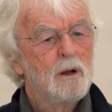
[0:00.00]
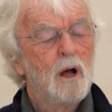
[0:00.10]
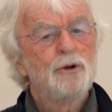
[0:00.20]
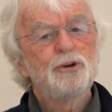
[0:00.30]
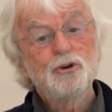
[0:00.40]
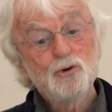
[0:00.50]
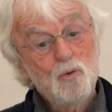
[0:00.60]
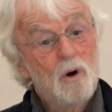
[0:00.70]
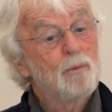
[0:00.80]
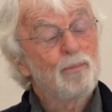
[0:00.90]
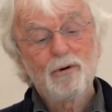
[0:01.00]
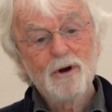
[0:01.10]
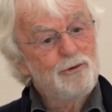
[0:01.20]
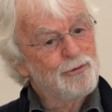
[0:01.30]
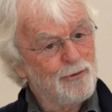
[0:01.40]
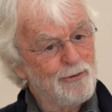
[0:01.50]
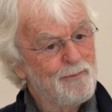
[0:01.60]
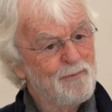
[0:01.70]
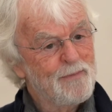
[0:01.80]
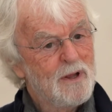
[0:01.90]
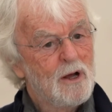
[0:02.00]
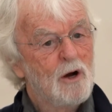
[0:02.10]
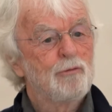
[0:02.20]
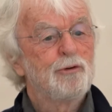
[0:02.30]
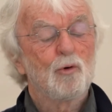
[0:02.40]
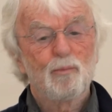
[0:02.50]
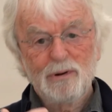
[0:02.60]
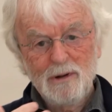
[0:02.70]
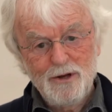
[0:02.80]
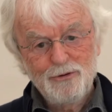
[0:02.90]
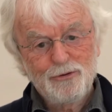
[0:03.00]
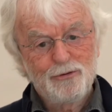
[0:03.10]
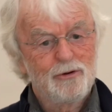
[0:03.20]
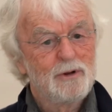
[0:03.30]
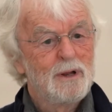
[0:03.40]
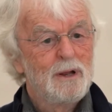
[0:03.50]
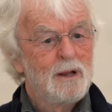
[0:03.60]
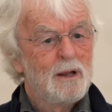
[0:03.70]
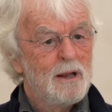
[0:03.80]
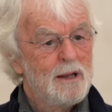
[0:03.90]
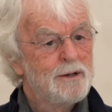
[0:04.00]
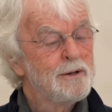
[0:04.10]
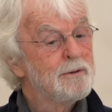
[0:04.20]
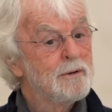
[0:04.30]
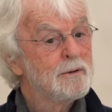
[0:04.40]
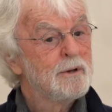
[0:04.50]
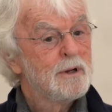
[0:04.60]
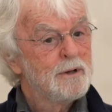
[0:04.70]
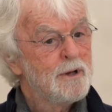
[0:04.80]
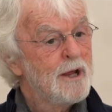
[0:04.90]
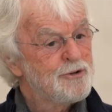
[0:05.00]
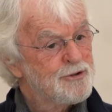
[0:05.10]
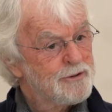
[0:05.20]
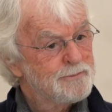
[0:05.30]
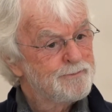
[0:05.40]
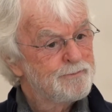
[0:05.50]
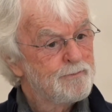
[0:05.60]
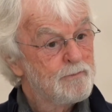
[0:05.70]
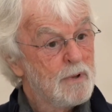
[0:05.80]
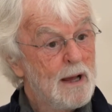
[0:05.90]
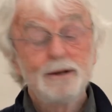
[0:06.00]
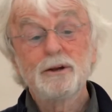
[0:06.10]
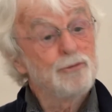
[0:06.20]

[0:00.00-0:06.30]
a new appraisal of your place in nature and in